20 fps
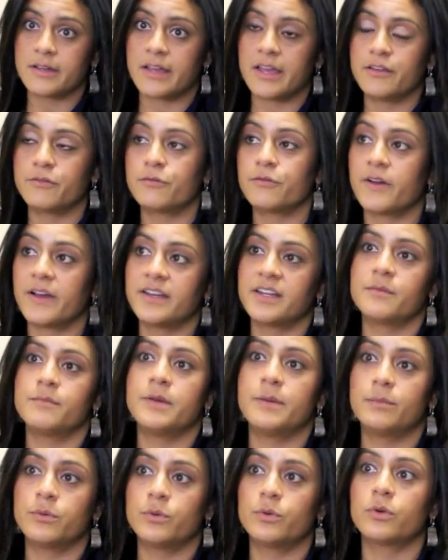and finding
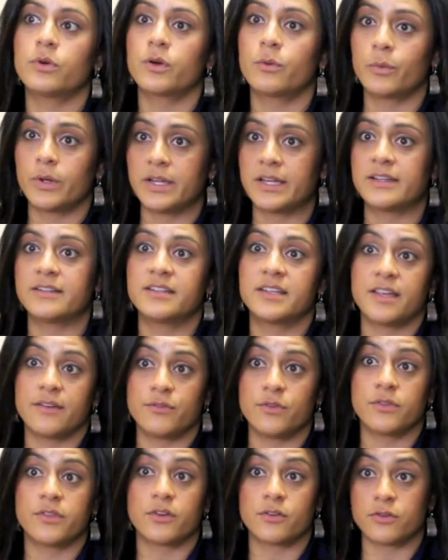people who are willing to
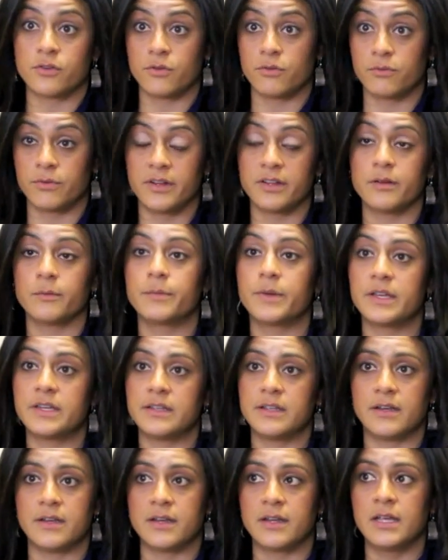give you their real
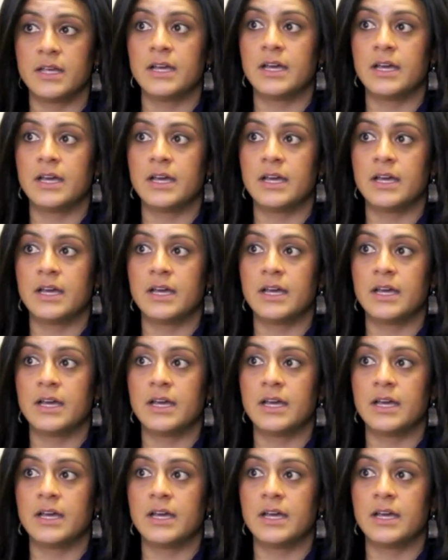opinion